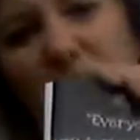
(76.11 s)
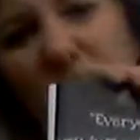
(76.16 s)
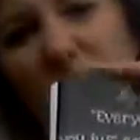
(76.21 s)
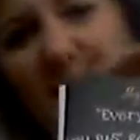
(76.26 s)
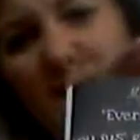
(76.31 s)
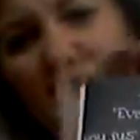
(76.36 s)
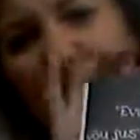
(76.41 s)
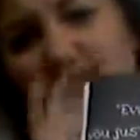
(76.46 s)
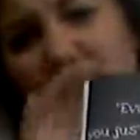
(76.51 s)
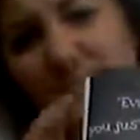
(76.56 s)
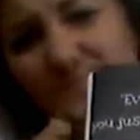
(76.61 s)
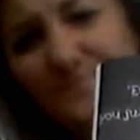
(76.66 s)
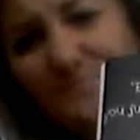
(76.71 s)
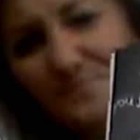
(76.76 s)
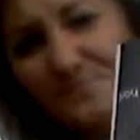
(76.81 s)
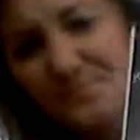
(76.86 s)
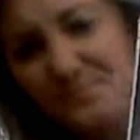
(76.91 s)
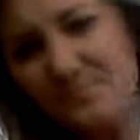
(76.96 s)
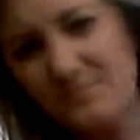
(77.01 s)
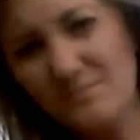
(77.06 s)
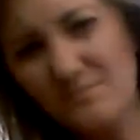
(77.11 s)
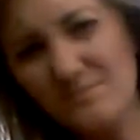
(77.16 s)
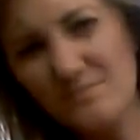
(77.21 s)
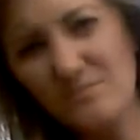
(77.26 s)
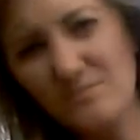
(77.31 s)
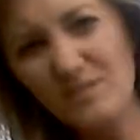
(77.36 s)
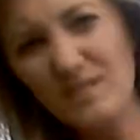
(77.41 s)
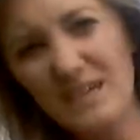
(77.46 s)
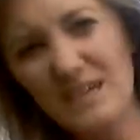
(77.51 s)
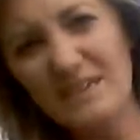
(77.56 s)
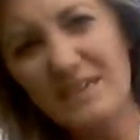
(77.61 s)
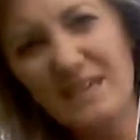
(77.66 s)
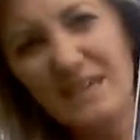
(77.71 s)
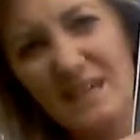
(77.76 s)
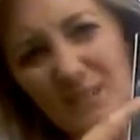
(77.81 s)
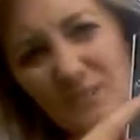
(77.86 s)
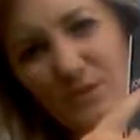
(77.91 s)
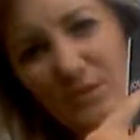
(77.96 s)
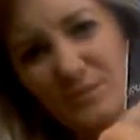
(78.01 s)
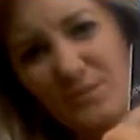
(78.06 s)
my kids, and then
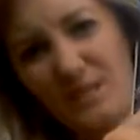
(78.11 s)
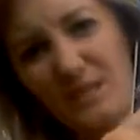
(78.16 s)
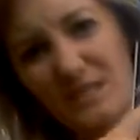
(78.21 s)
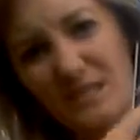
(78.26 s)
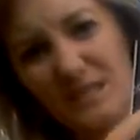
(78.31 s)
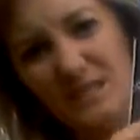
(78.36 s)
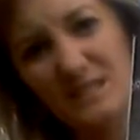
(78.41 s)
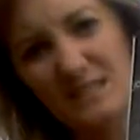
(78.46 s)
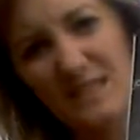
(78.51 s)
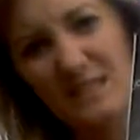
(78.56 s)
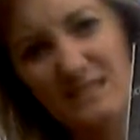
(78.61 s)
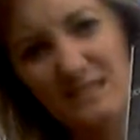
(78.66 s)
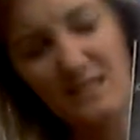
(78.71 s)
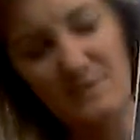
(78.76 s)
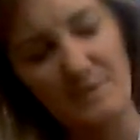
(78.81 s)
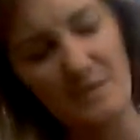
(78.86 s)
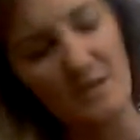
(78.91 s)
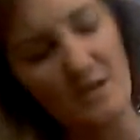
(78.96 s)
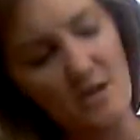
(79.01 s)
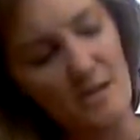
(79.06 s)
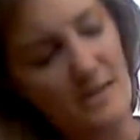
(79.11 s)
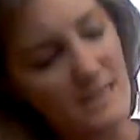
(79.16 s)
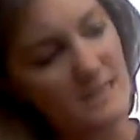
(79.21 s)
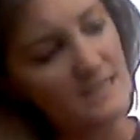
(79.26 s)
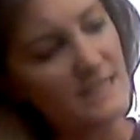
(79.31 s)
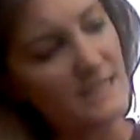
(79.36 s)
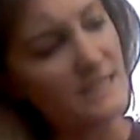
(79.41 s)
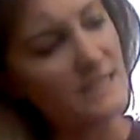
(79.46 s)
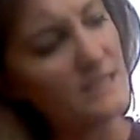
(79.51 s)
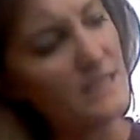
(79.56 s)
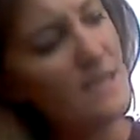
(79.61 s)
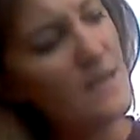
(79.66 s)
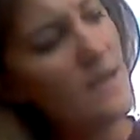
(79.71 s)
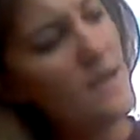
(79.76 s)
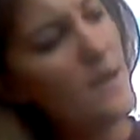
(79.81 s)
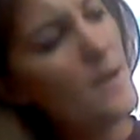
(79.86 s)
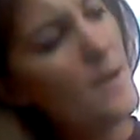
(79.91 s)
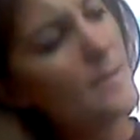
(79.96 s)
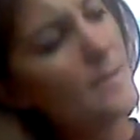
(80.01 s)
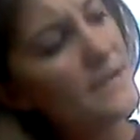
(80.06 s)
I would read this text up here, and it says,
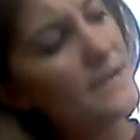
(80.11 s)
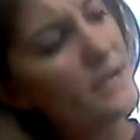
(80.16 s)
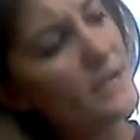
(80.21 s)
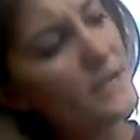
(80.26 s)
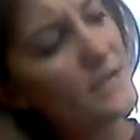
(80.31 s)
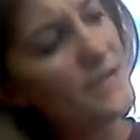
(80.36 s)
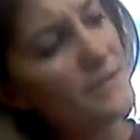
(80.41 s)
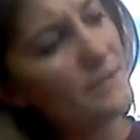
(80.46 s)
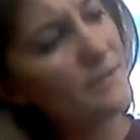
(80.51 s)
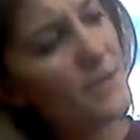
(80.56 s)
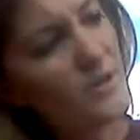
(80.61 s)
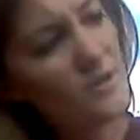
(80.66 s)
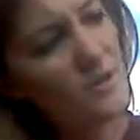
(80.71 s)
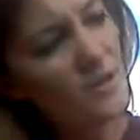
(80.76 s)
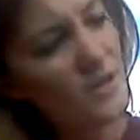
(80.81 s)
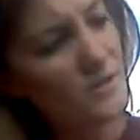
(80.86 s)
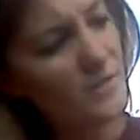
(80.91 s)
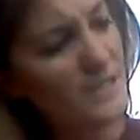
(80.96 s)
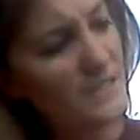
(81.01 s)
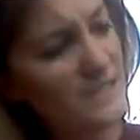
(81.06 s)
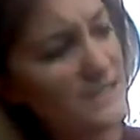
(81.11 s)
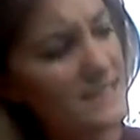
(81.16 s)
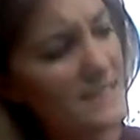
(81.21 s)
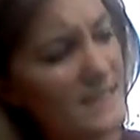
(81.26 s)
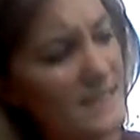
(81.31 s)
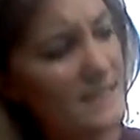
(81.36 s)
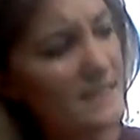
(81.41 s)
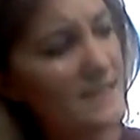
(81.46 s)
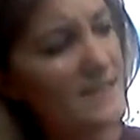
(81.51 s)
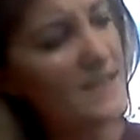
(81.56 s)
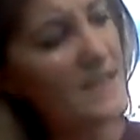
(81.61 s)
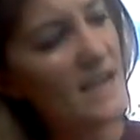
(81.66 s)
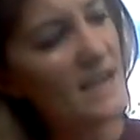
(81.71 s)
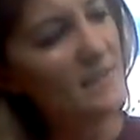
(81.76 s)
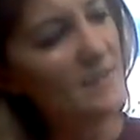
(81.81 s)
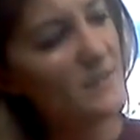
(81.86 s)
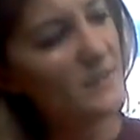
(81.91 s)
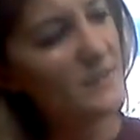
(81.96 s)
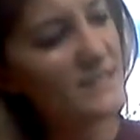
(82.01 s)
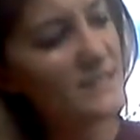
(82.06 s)
"My grandpa always said,
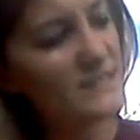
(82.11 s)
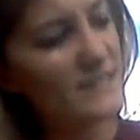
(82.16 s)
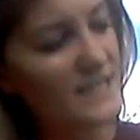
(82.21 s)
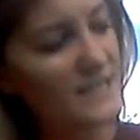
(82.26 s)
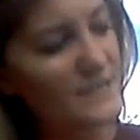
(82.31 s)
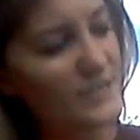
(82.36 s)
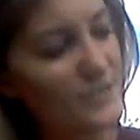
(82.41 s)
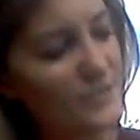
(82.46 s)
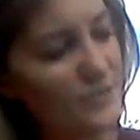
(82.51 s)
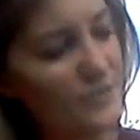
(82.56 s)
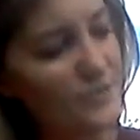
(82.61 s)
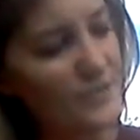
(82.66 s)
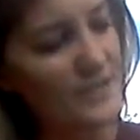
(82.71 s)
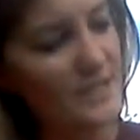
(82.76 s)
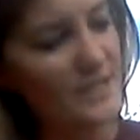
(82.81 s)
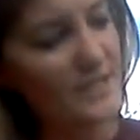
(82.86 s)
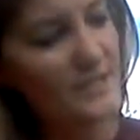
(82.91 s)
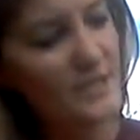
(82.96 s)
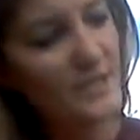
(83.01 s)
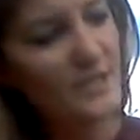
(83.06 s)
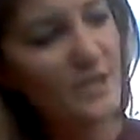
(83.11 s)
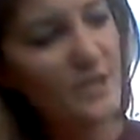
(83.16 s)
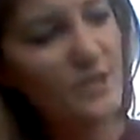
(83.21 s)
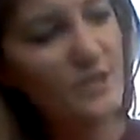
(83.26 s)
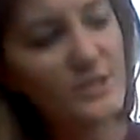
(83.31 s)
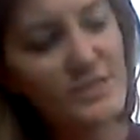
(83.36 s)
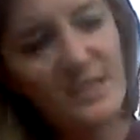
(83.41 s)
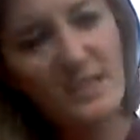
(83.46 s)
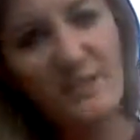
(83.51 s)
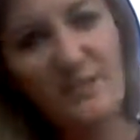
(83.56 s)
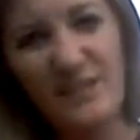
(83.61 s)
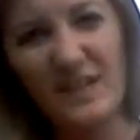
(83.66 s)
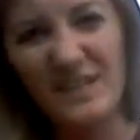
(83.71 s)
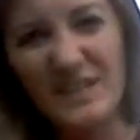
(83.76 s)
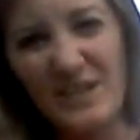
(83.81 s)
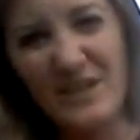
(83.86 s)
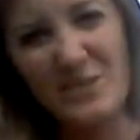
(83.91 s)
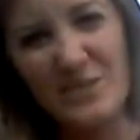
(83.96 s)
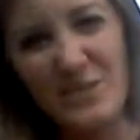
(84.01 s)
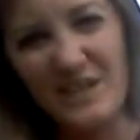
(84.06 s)
everyone's got a story. You just got to
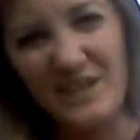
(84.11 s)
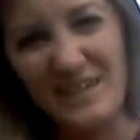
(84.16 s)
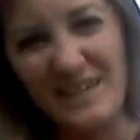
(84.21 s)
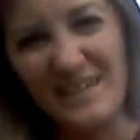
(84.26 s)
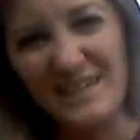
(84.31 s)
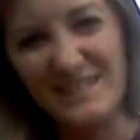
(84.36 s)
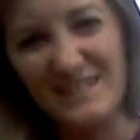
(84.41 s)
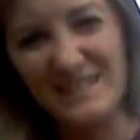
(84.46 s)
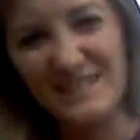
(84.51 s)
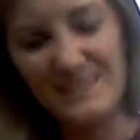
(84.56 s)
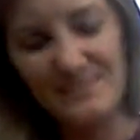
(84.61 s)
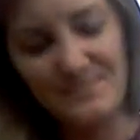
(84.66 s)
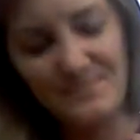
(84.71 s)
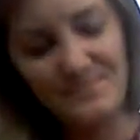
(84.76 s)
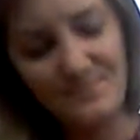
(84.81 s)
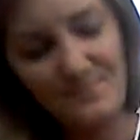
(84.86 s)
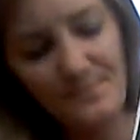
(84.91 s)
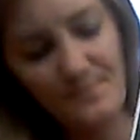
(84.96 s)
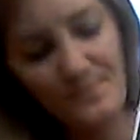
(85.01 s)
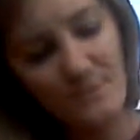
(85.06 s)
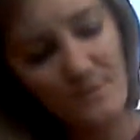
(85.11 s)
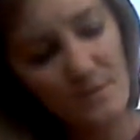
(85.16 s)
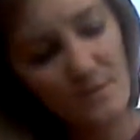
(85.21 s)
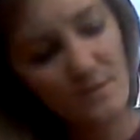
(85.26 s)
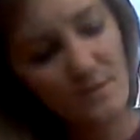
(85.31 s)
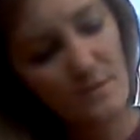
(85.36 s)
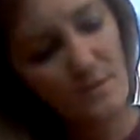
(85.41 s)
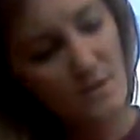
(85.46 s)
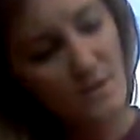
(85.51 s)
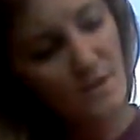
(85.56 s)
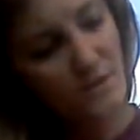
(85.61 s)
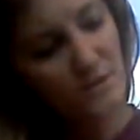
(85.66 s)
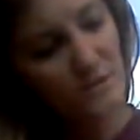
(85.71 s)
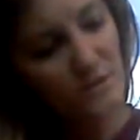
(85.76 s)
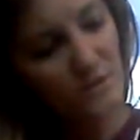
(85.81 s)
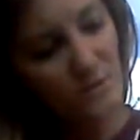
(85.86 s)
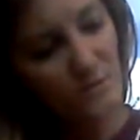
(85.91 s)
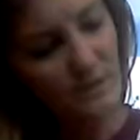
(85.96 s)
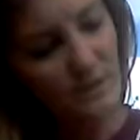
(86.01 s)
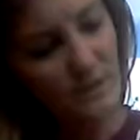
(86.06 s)
find out what it is."
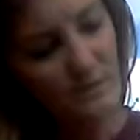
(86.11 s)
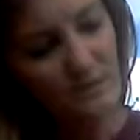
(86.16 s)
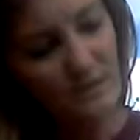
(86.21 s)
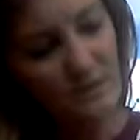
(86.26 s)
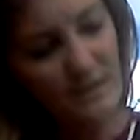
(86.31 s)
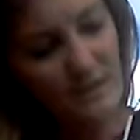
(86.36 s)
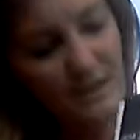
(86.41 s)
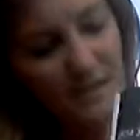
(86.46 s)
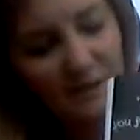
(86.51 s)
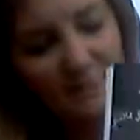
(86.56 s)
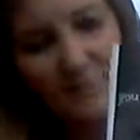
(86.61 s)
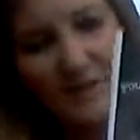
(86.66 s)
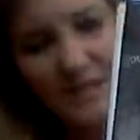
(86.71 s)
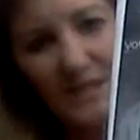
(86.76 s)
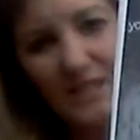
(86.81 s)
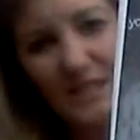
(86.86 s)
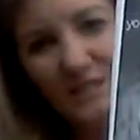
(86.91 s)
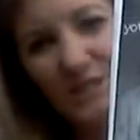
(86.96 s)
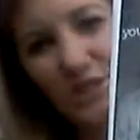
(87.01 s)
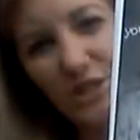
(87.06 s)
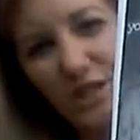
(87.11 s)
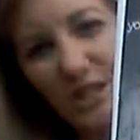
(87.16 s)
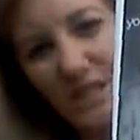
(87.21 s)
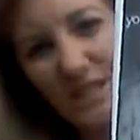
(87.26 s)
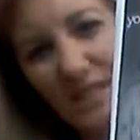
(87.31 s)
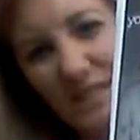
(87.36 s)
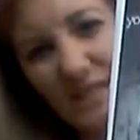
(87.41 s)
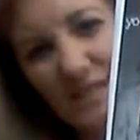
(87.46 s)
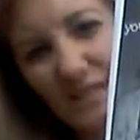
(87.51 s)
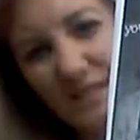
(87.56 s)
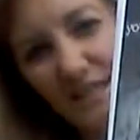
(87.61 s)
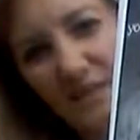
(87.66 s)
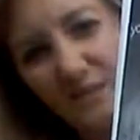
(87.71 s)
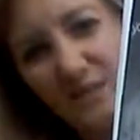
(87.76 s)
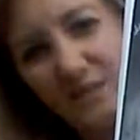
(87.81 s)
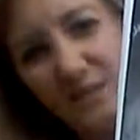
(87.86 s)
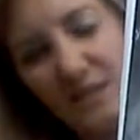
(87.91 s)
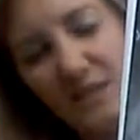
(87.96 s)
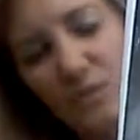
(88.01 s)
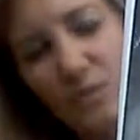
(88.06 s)
So whenever I'd have my kids look at this, I
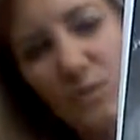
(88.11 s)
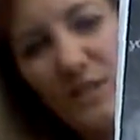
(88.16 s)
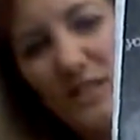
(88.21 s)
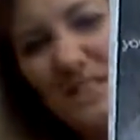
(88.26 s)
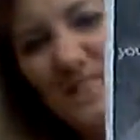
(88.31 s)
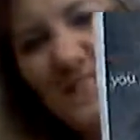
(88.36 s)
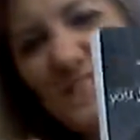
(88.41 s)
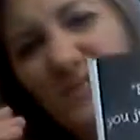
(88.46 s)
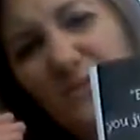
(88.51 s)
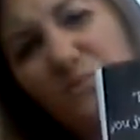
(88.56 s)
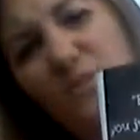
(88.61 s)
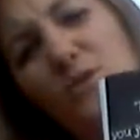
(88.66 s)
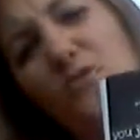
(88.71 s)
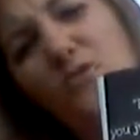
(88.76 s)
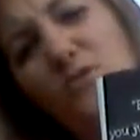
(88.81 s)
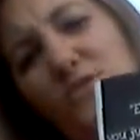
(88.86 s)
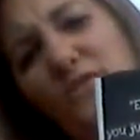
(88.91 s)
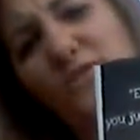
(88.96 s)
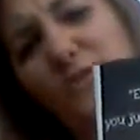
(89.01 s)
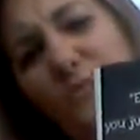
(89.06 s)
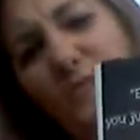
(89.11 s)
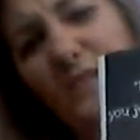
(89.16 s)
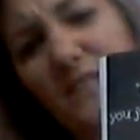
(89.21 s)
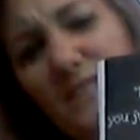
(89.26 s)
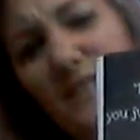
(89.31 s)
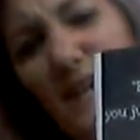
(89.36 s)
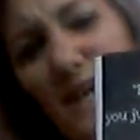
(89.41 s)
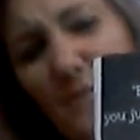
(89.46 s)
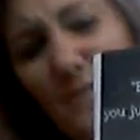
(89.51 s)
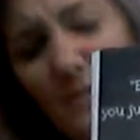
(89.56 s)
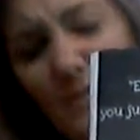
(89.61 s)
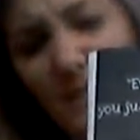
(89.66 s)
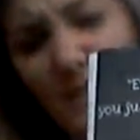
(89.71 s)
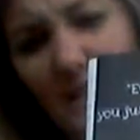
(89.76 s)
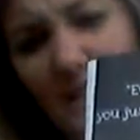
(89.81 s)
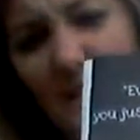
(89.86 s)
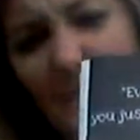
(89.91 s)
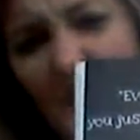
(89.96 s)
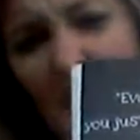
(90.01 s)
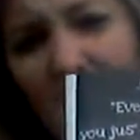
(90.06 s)
would say, what is his emotions? What is
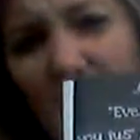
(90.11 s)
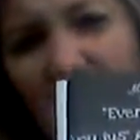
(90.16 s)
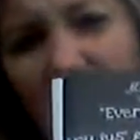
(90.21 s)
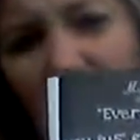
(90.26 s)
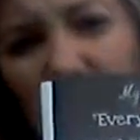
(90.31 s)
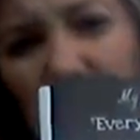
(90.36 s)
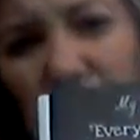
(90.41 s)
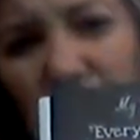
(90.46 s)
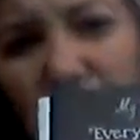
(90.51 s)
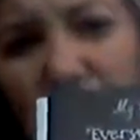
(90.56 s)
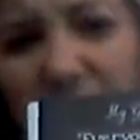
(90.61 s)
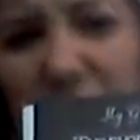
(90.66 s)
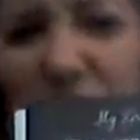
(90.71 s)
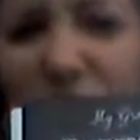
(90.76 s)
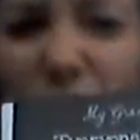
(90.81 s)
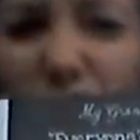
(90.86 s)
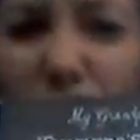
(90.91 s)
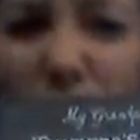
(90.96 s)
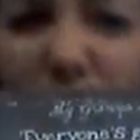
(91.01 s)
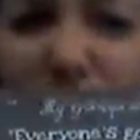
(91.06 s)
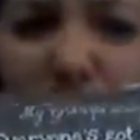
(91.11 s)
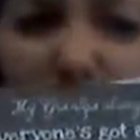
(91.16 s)
happening here? Why do